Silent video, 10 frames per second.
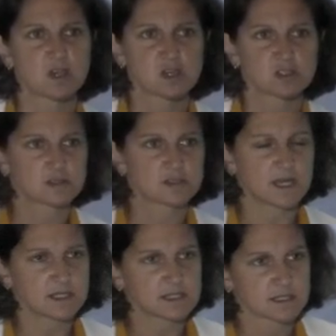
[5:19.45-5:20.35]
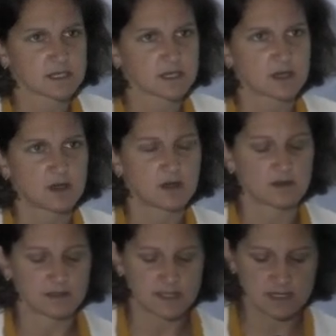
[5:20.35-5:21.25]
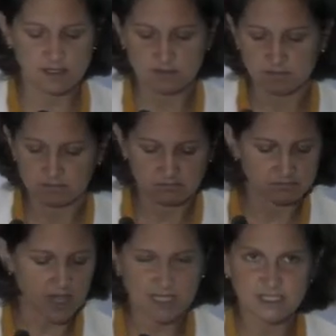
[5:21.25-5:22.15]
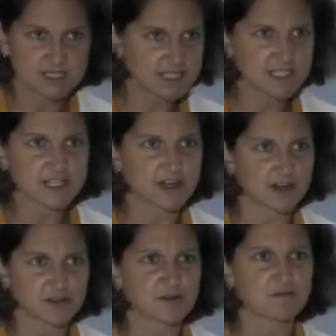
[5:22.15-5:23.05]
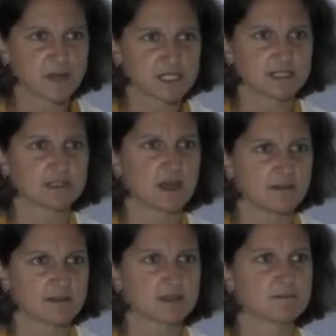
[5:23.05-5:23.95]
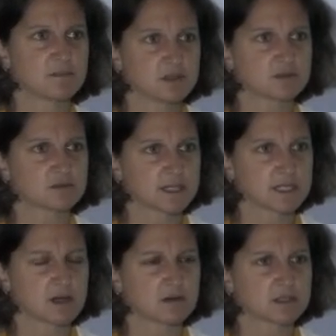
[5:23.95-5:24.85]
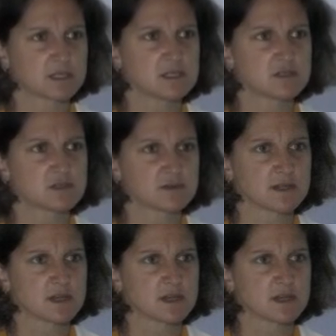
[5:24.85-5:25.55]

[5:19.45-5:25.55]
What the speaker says: So that's the identity card of patient having blunt traumatic aortic injury.